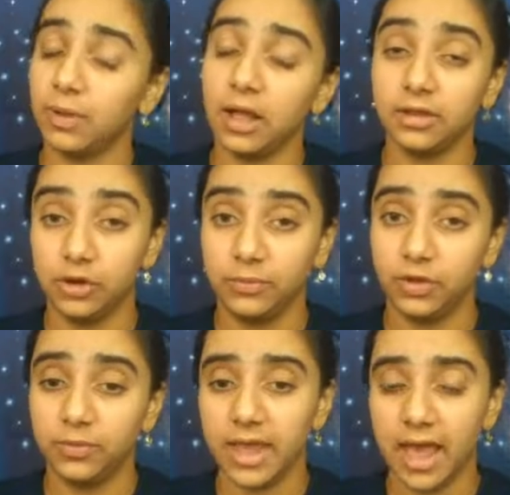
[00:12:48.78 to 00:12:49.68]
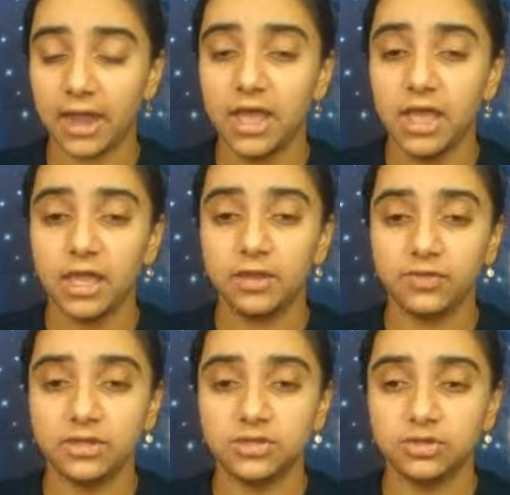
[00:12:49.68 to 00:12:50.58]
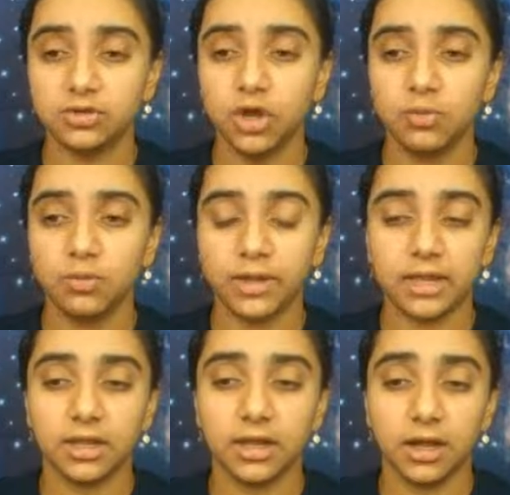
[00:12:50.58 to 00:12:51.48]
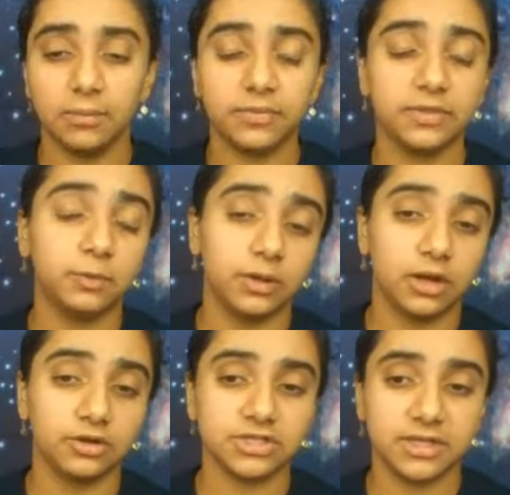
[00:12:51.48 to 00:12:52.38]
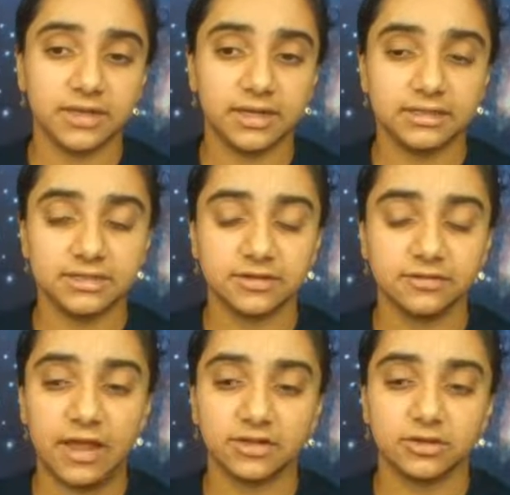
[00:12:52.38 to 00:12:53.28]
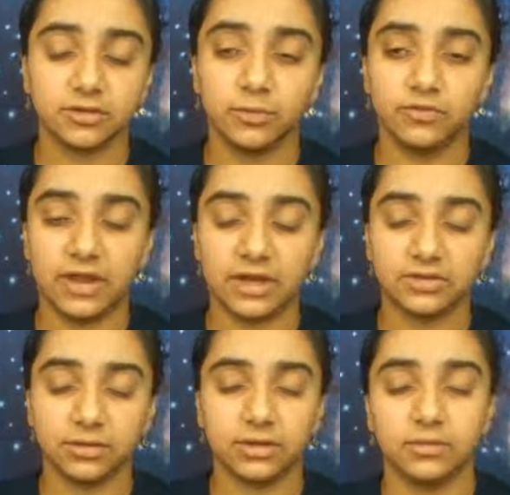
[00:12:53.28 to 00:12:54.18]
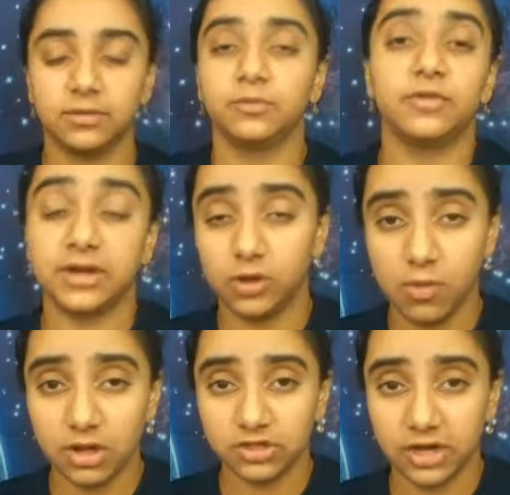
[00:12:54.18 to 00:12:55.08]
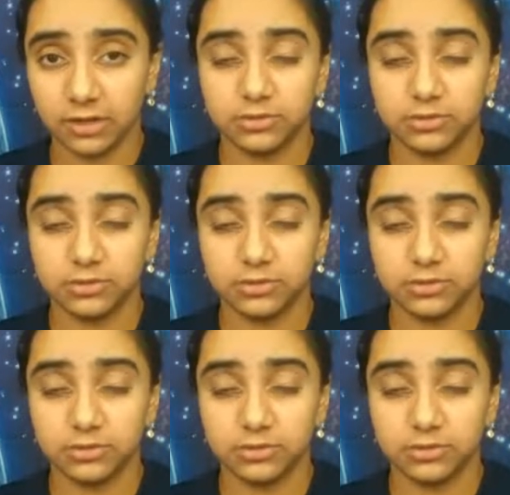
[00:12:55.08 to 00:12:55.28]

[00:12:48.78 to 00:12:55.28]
polynomial we had. If they do, we'll understand that it is a factor, and then we'll factor and we'll find a quadratic.